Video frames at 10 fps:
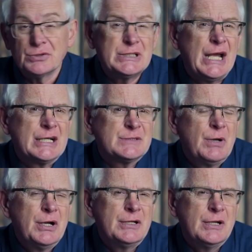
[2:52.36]
your tax
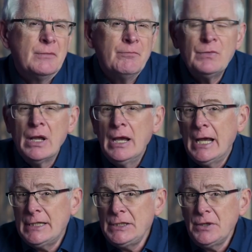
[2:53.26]
burden.
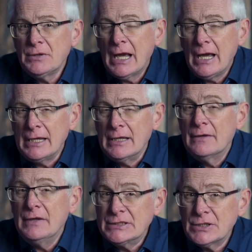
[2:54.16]
In the UK,
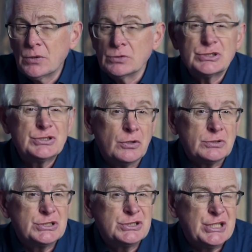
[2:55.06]
these are called
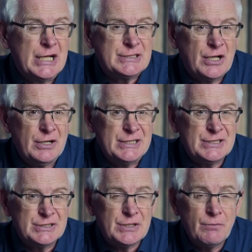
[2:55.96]
stocks and shares
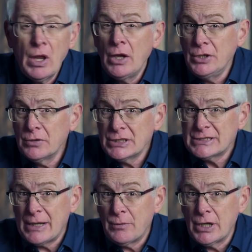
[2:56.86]
ISAs. You can
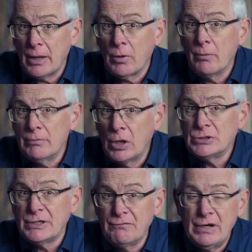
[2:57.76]
set one up on
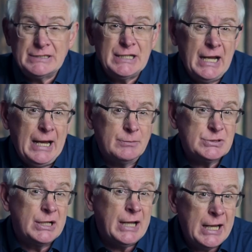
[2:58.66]
most investing apps
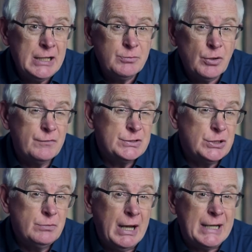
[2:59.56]
and any profits
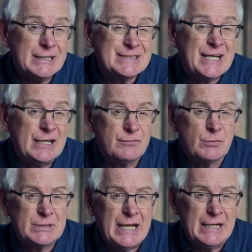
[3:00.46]
you make are safe
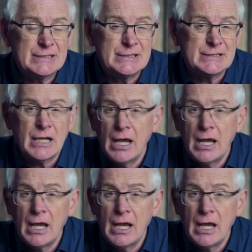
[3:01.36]
from taxes.